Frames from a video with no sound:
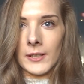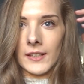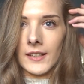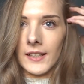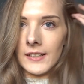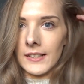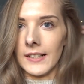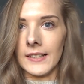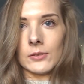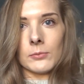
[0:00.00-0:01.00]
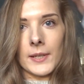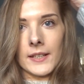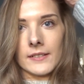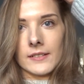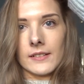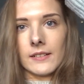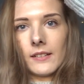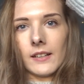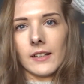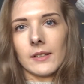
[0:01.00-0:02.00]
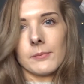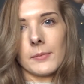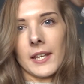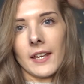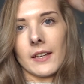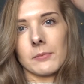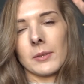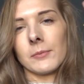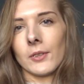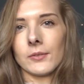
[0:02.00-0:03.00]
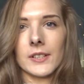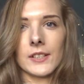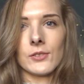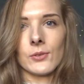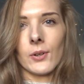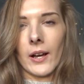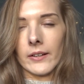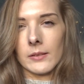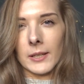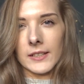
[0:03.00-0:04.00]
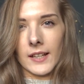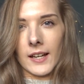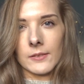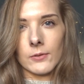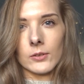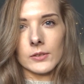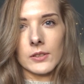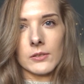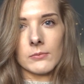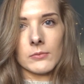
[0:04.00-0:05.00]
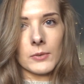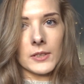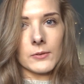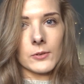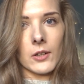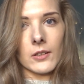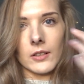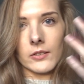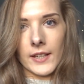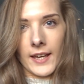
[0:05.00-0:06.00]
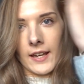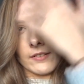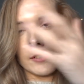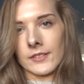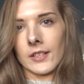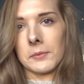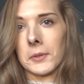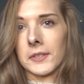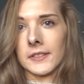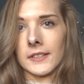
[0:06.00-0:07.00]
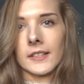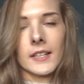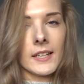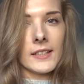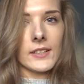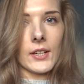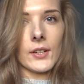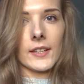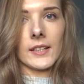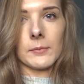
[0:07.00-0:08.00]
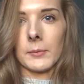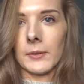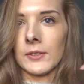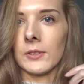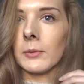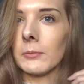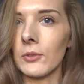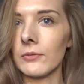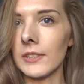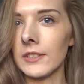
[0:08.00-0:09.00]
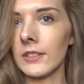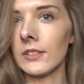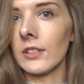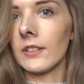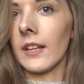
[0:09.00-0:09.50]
I think I added a little bit here, but I'm not really sure how you're meant to add volume when you've got long hair and a side parting, so I think I'll probably have to do a bit more research on